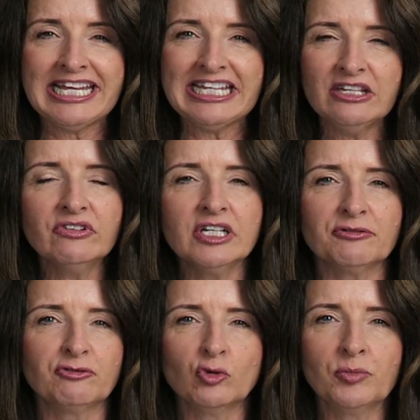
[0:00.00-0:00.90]
even at
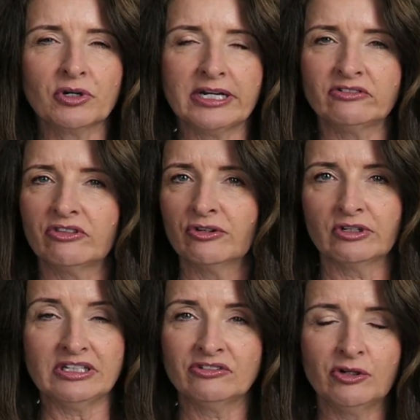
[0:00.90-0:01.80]
full price, there
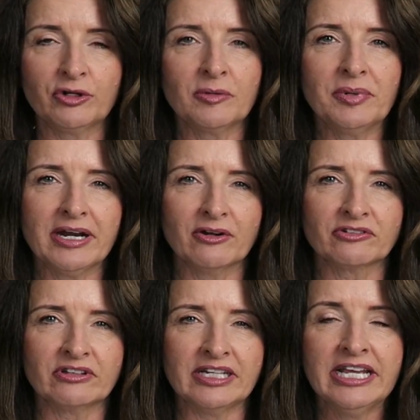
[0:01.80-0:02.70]
is no
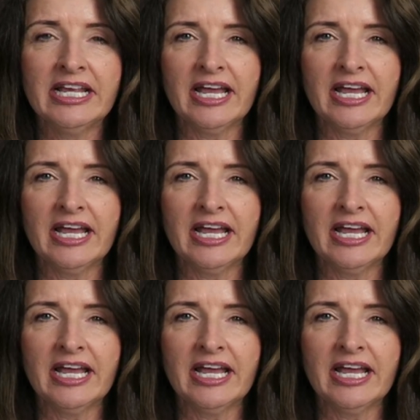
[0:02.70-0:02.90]
comparison.